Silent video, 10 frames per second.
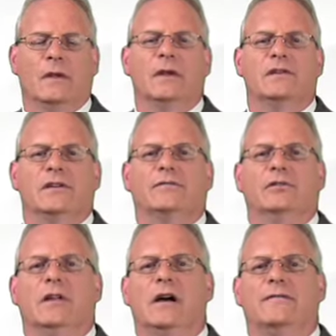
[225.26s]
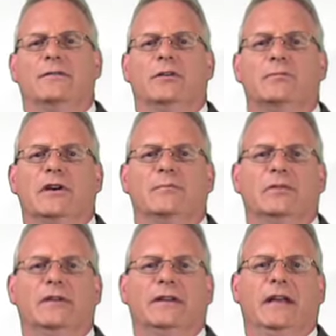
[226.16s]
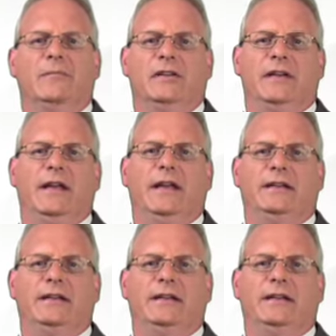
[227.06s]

Several law firms are building and maintaining